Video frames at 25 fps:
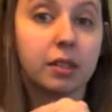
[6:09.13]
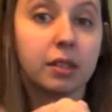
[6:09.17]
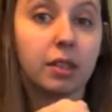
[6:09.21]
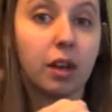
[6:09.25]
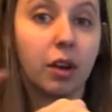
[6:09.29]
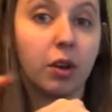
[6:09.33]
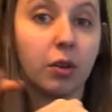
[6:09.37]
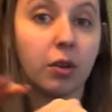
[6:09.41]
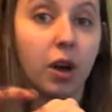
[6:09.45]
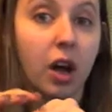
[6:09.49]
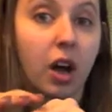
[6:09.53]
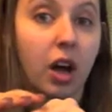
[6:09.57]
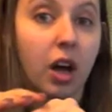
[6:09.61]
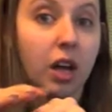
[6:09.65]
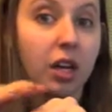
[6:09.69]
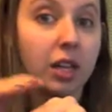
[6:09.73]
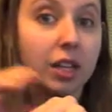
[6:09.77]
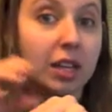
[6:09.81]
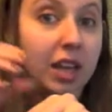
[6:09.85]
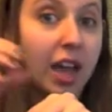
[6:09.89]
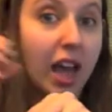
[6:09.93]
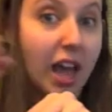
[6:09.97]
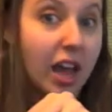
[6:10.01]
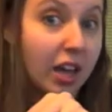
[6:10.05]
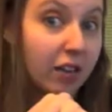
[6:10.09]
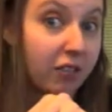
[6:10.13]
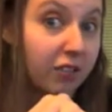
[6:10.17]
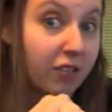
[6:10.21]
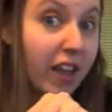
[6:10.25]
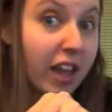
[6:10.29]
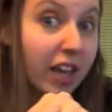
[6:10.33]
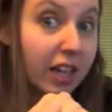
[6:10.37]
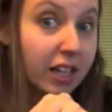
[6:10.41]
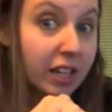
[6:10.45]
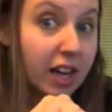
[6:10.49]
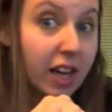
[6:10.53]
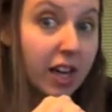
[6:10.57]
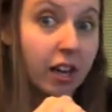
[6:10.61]
They are not
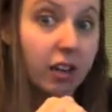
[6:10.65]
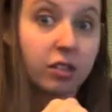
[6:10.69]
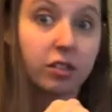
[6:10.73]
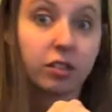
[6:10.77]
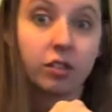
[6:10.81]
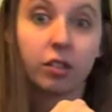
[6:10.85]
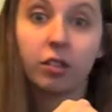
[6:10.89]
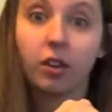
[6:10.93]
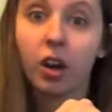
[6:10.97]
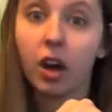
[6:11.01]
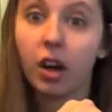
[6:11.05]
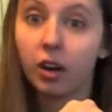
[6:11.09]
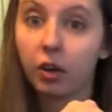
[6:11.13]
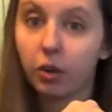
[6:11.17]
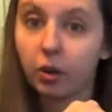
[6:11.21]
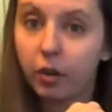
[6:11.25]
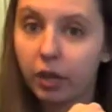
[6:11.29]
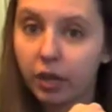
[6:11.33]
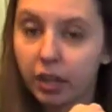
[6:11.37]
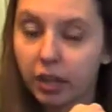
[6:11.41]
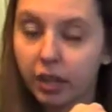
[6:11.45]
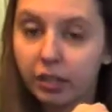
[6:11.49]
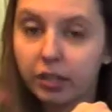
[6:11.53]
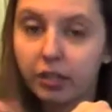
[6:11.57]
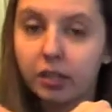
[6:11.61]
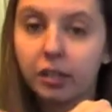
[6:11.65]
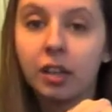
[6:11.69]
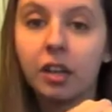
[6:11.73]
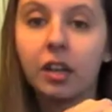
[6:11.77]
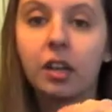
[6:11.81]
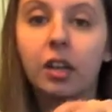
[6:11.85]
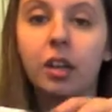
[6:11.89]
fake nails. They're not acrylics.